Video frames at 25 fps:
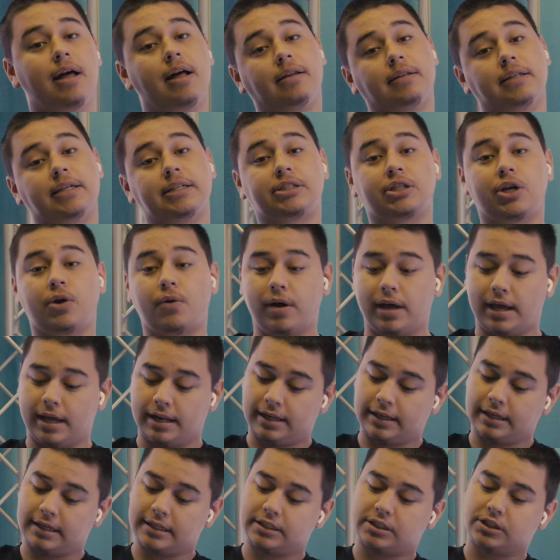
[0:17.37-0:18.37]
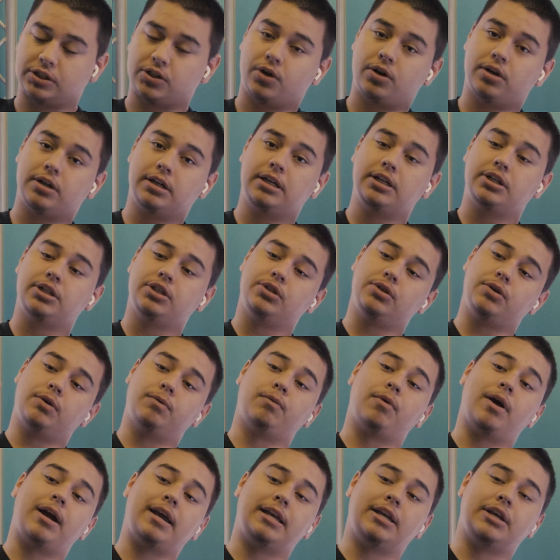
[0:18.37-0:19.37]
Let's go ahead and get started.
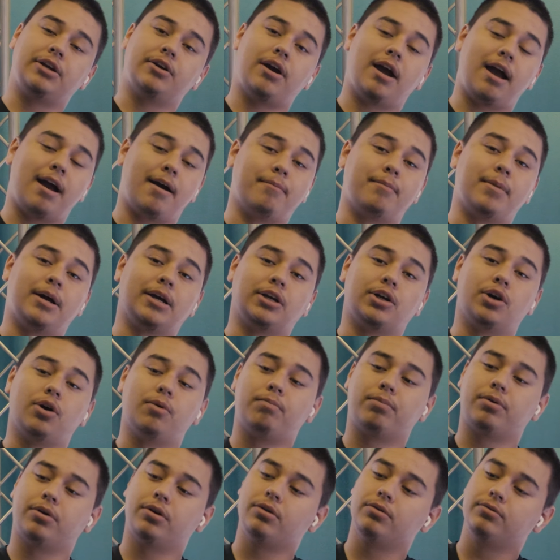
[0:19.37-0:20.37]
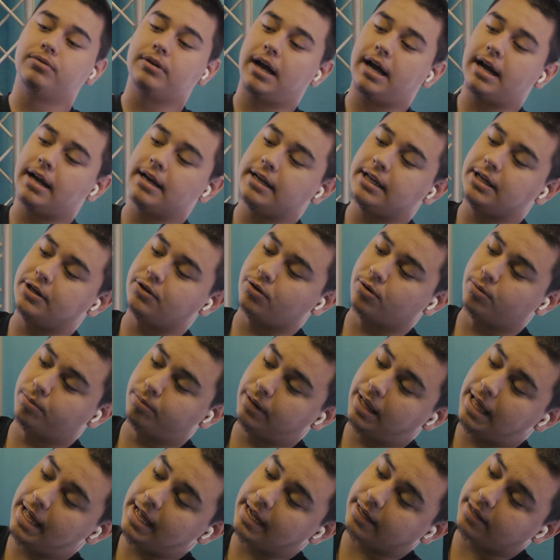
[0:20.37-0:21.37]
Right here I have my GoPro 9 Hero
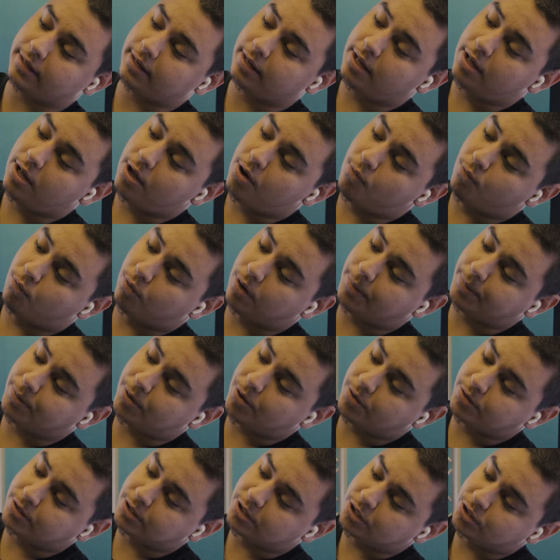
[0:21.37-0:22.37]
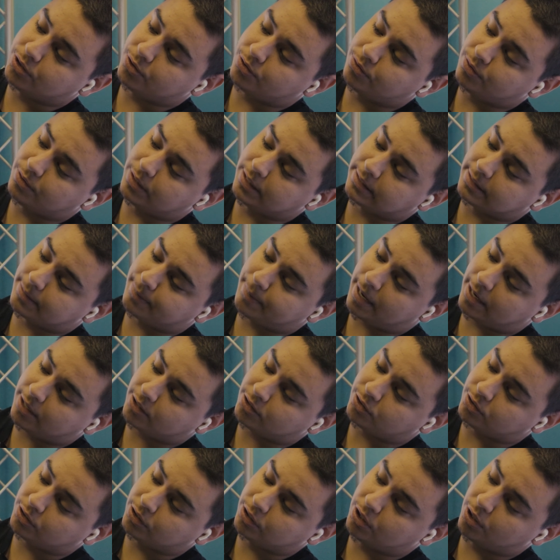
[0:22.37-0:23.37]
Black. What I'm going to do is I'm
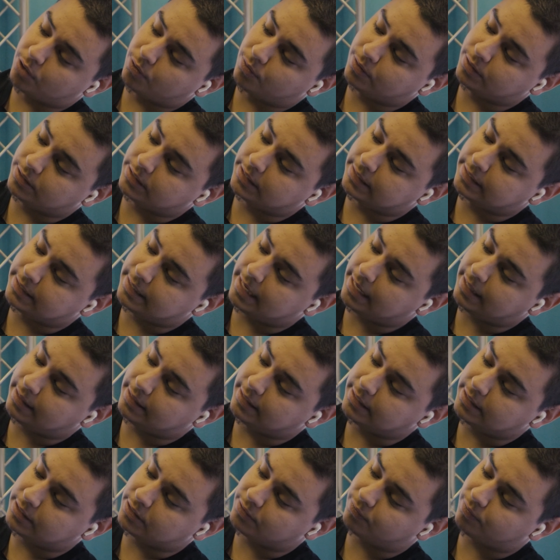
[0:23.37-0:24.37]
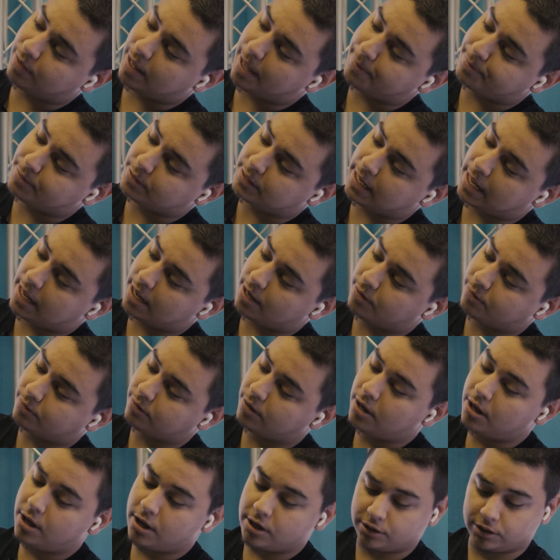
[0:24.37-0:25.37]
actually going to take these flaps down
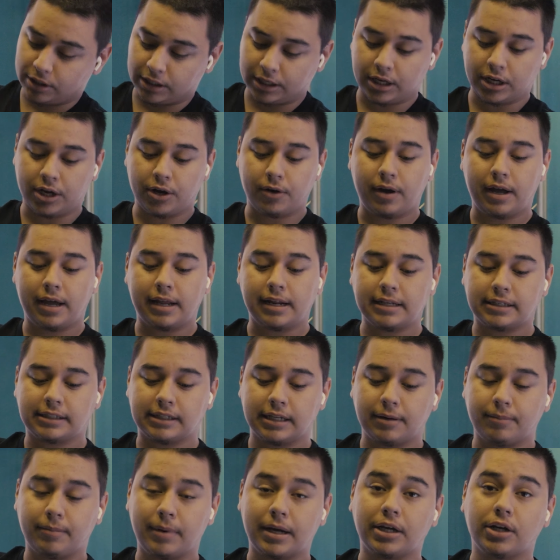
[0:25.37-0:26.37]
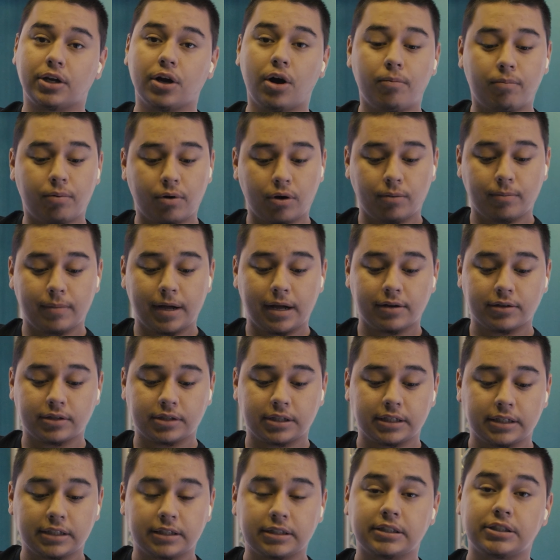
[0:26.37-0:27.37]
so I can go ahead and set up my GoPro mount.
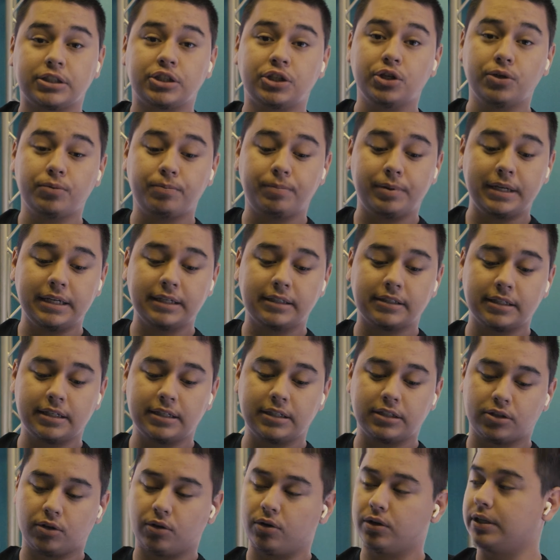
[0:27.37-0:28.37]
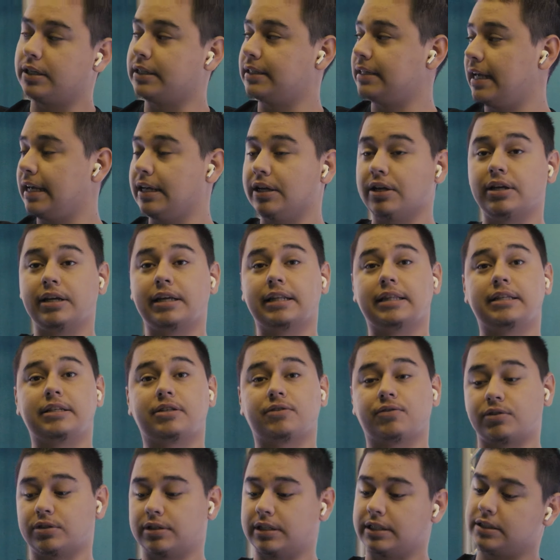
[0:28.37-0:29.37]
2 pieces, all you can take, you can get this
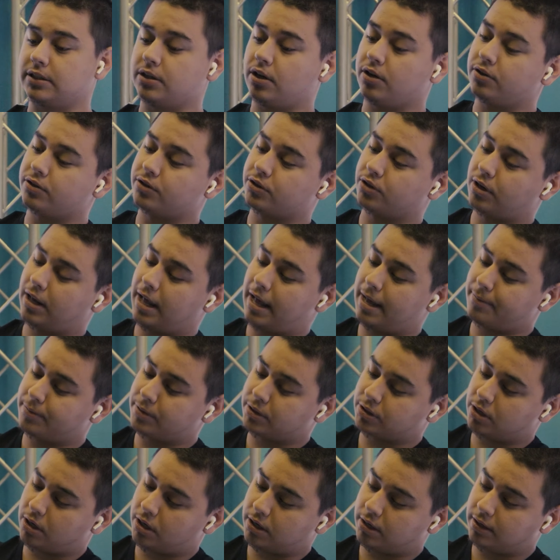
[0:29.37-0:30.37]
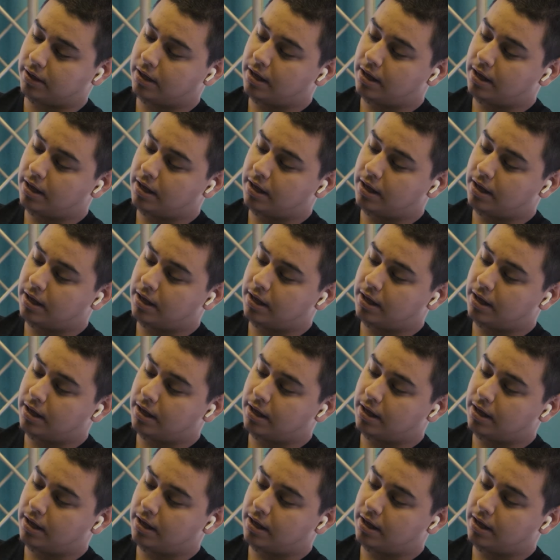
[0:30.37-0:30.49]
for $6 on Amazon.